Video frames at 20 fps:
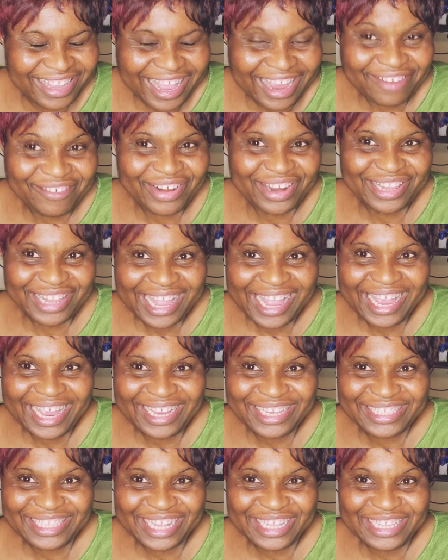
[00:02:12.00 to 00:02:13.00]
I
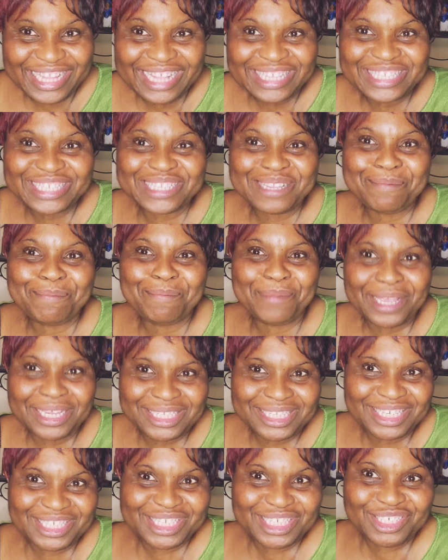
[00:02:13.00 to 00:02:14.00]
realized that that is the
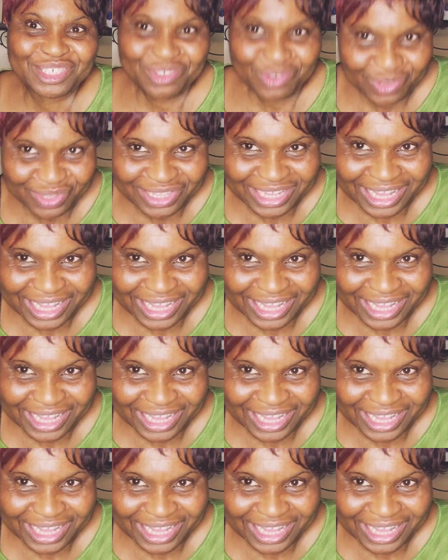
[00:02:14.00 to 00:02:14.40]
best decision